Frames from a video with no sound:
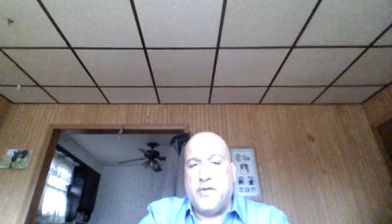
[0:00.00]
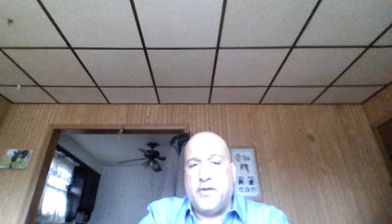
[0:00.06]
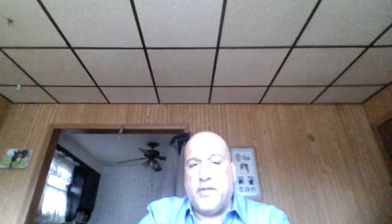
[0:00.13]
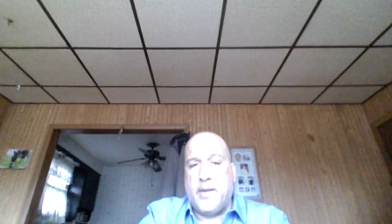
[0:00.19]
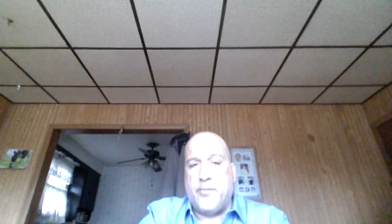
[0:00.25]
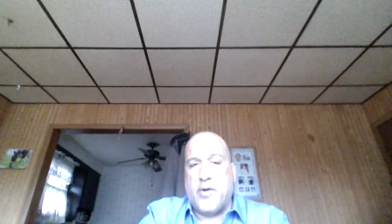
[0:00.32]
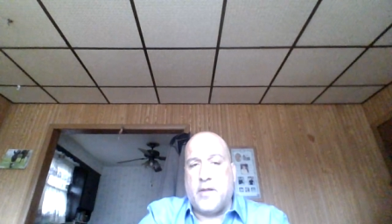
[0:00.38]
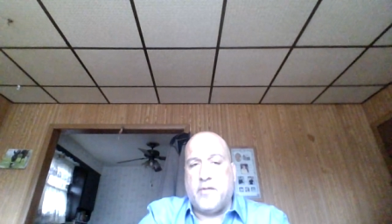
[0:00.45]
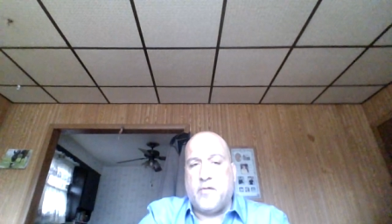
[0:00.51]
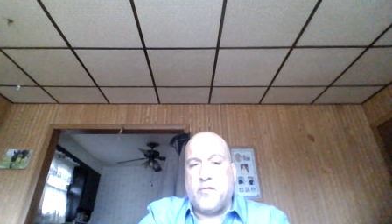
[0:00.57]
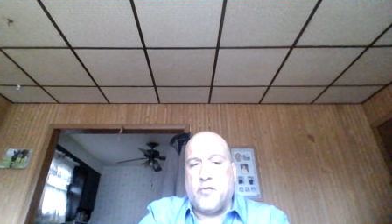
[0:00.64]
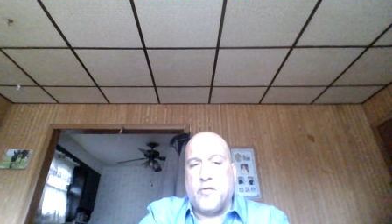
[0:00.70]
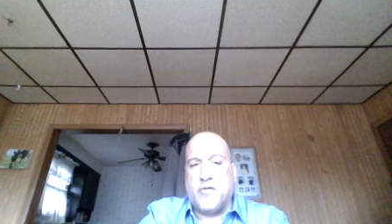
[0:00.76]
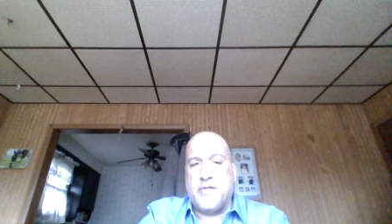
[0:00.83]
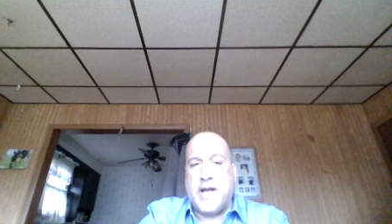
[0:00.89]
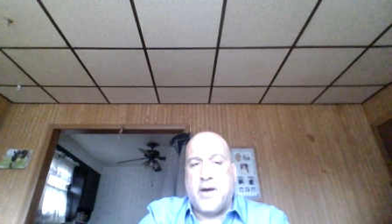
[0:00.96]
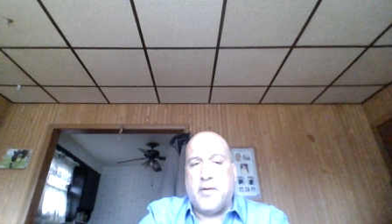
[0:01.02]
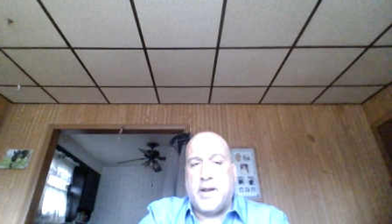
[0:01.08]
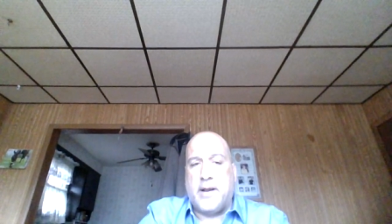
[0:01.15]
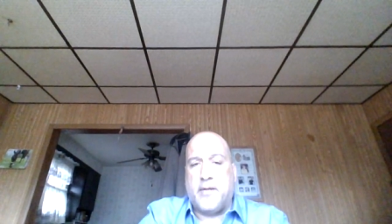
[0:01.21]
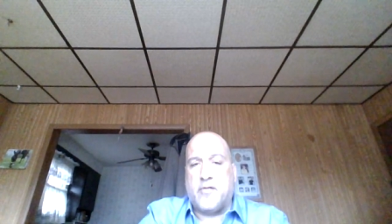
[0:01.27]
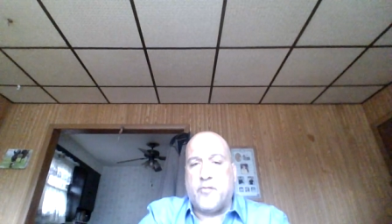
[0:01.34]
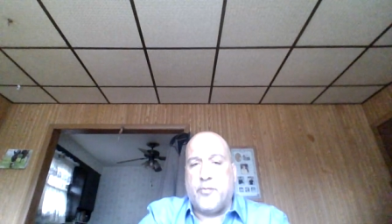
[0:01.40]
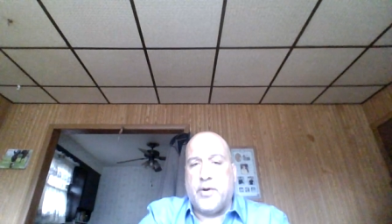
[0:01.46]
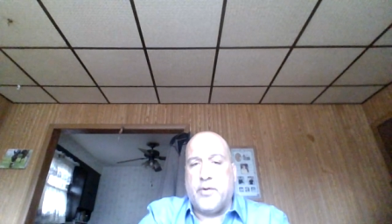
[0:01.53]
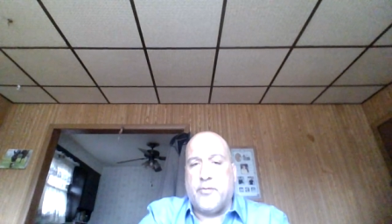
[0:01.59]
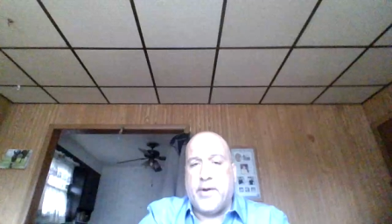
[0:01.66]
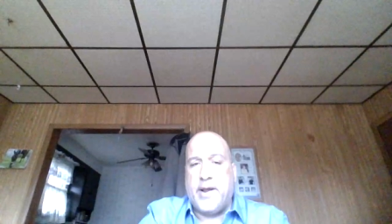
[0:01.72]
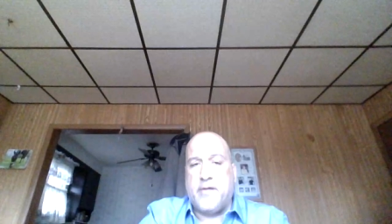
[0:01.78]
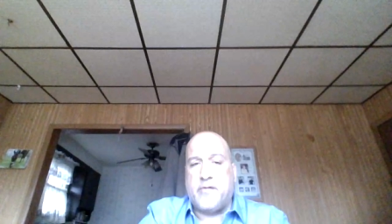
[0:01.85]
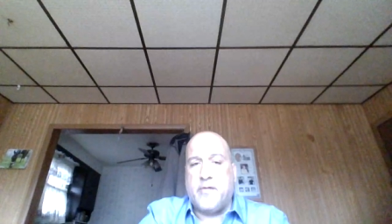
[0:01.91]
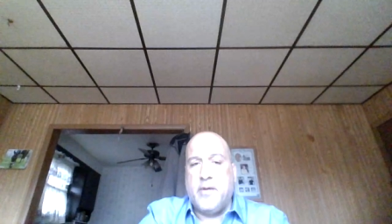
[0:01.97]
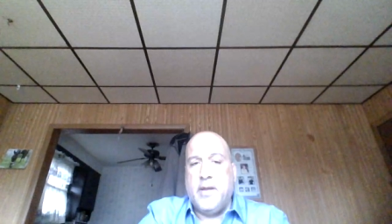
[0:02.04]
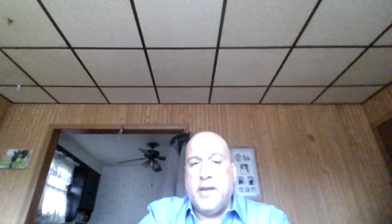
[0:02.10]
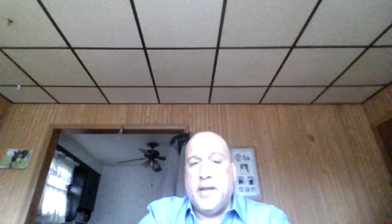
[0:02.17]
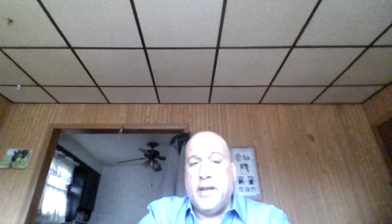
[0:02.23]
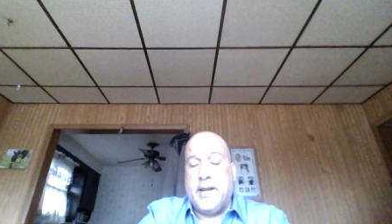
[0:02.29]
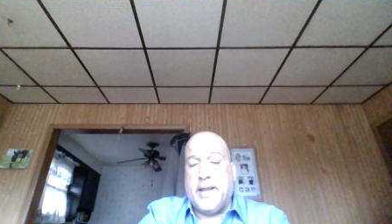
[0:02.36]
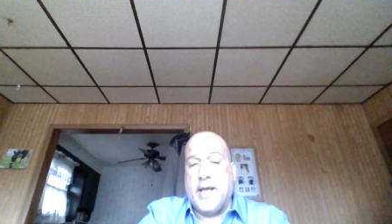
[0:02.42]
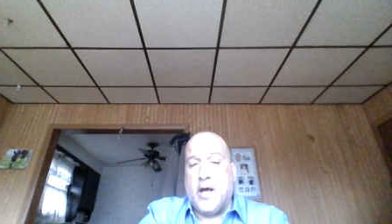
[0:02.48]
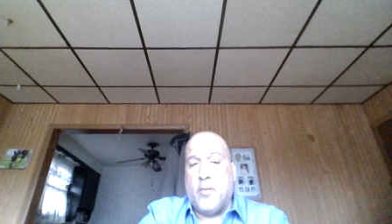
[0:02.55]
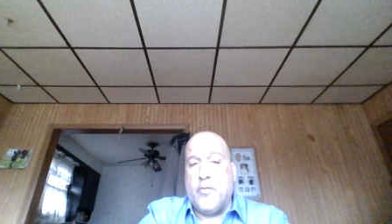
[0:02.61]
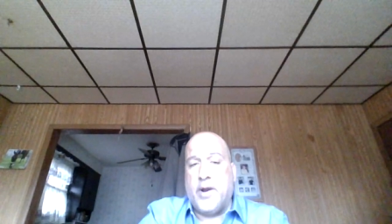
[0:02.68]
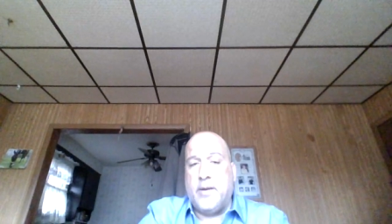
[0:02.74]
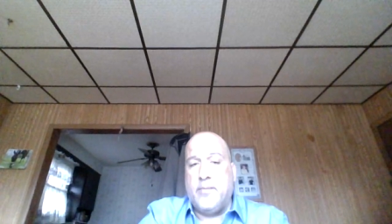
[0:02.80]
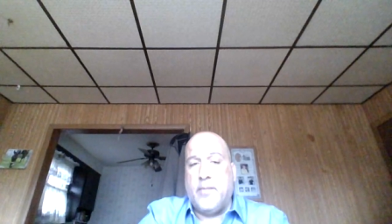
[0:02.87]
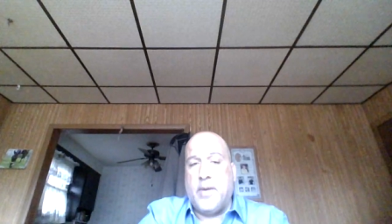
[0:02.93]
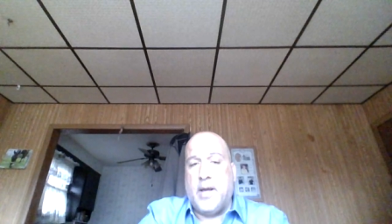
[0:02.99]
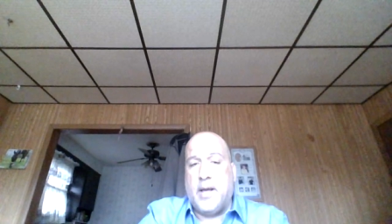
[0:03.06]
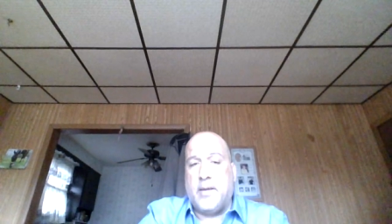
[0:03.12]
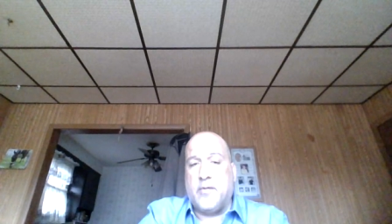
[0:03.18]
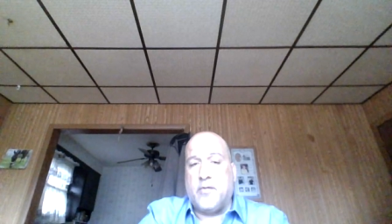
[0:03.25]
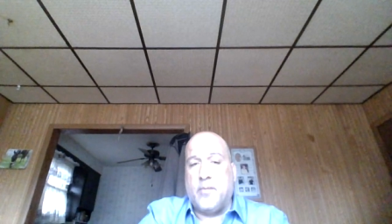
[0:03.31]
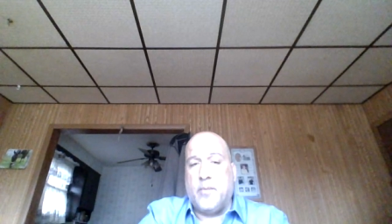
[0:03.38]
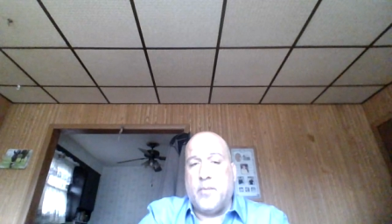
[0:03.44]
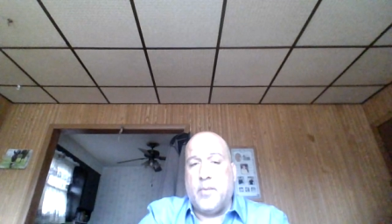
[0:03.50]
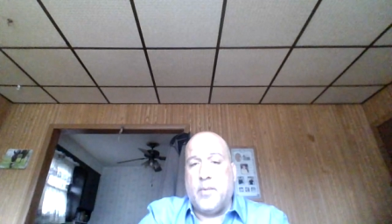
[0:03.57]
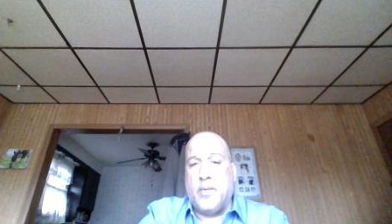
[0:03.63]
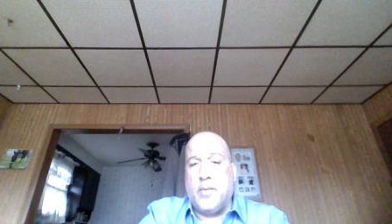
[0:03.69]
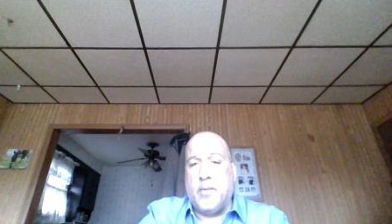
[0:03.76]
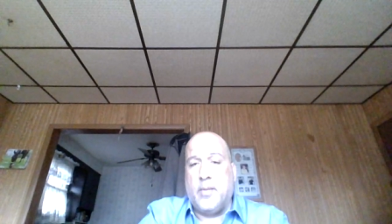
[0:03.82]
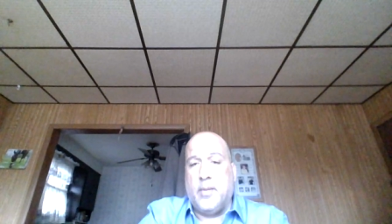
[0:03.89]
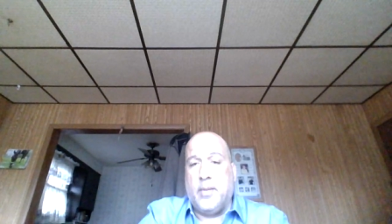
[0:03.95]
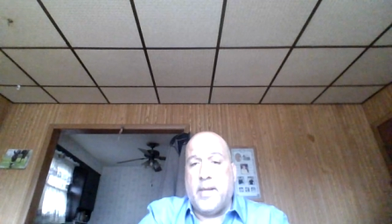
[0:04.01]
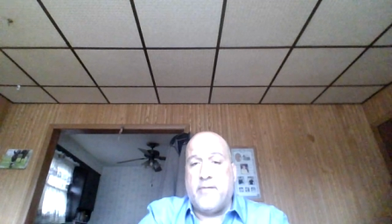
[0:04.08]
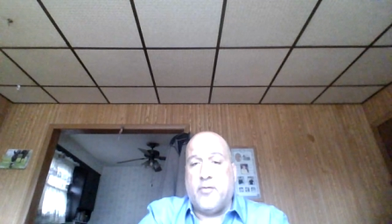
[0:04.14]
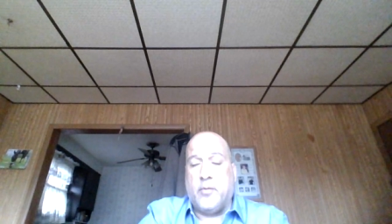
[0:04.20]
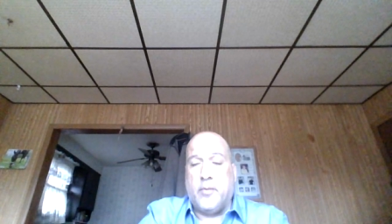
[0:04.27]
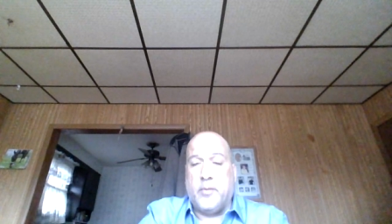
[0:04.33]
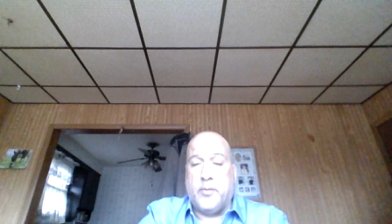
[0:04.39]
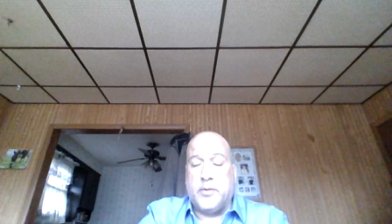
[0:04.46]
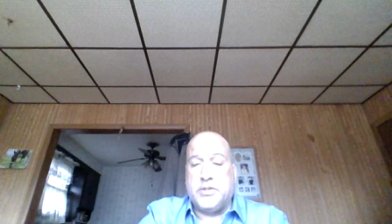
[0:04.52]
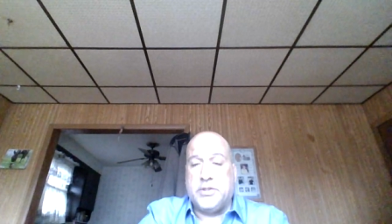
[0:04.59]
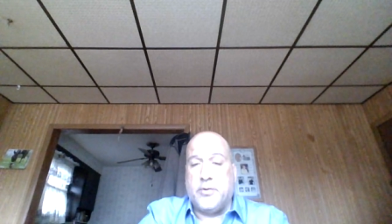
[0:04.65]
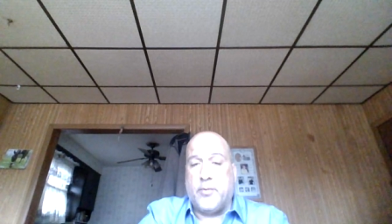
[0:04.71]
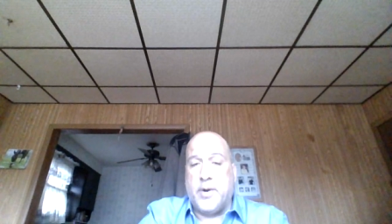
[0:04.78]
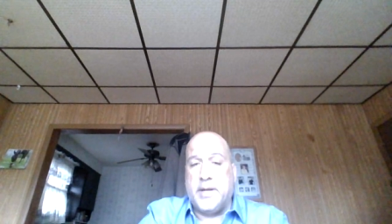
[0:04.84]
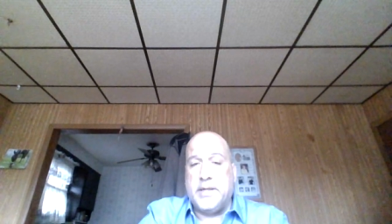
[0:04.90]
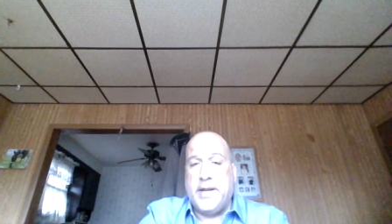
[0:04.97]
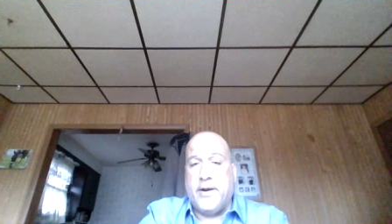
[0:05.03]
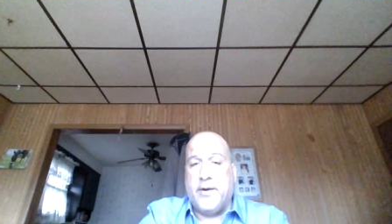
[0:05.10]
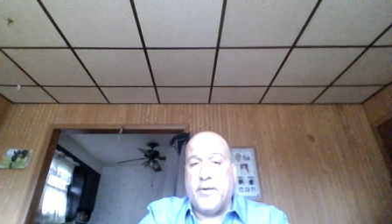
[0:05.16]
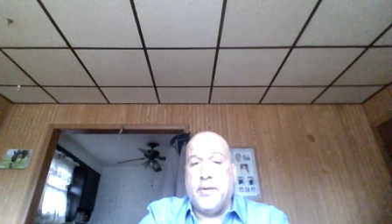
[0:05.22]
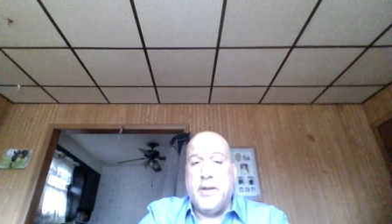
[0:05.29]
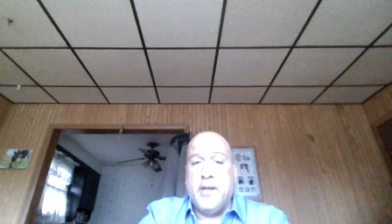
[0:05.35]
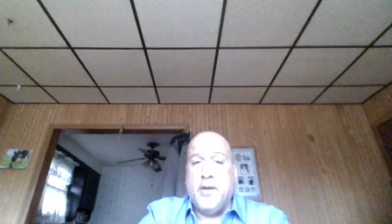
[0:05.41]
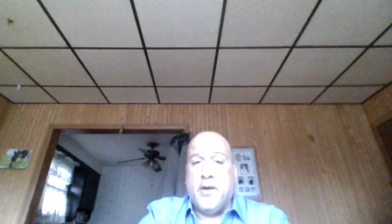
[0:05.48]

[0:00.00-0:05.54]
They brought this horse out on a sprint race in a Calbred level, which they're running here.